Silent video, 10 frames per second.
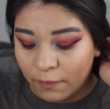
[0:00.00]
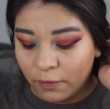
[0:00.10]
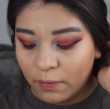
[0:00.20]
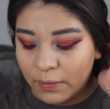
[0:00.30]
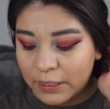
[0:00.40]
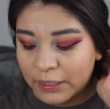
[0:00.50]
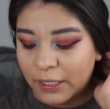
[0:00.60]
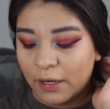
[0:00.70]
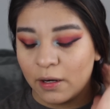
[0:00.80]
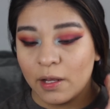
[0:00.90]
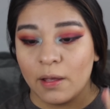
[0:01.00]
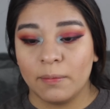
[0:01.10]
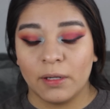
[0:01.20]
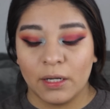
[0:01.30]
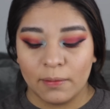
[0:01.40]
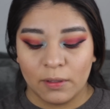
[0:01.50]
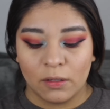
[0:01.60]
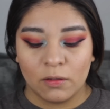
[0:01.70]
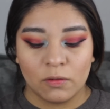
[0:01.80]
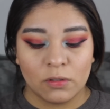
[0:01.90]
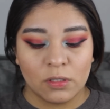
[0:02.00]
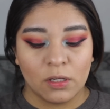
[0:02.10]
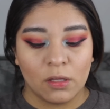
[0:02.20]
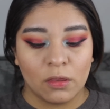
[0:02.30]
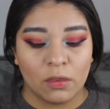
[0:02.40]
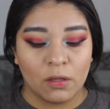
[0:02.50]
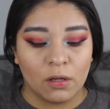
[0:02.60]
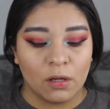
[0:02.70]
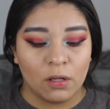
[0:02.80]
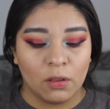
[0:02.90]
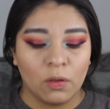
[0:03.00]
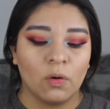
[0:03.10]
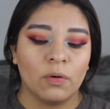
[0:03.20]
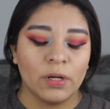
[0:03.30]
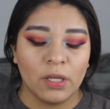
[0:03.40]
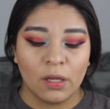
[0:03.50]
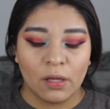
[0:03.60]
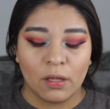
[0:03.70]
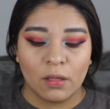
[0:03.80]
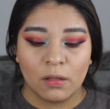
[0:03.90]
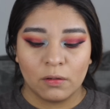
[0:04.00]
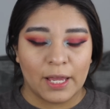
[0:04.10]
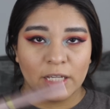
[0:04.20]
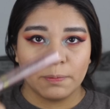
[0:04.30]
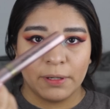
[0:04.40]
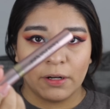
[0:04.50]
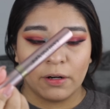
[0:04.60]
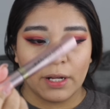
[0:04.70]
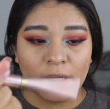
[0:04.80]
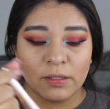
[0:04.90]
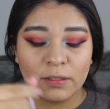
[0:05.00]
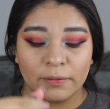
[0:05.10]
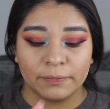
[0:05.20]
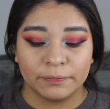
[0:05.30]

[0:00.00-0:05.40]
For mascara, I'm going to be using the L'Oreal Lash Paradise.